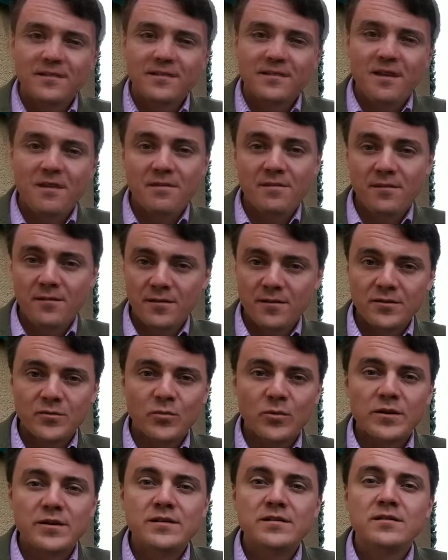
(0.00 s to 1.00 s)
The third
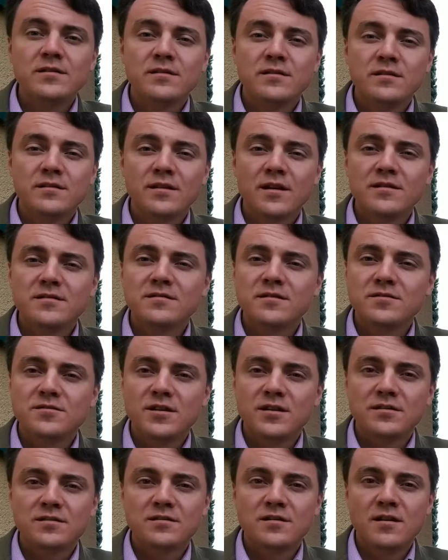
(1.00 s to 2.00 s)
one can
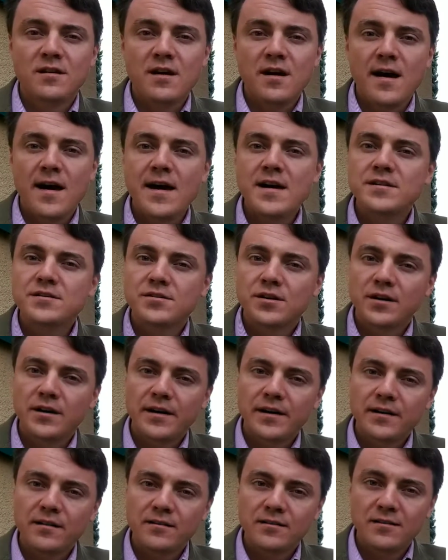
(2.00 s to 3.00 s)
suggest
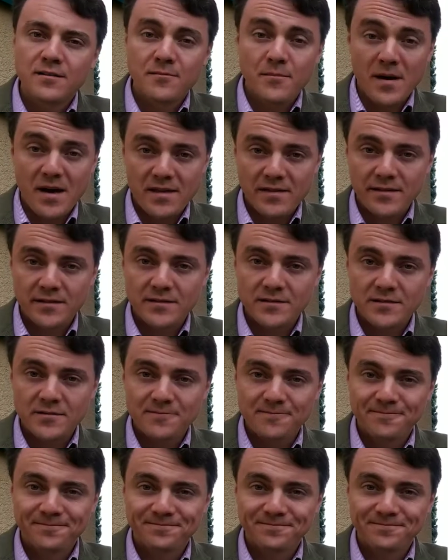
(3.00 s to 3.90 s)
agile methods.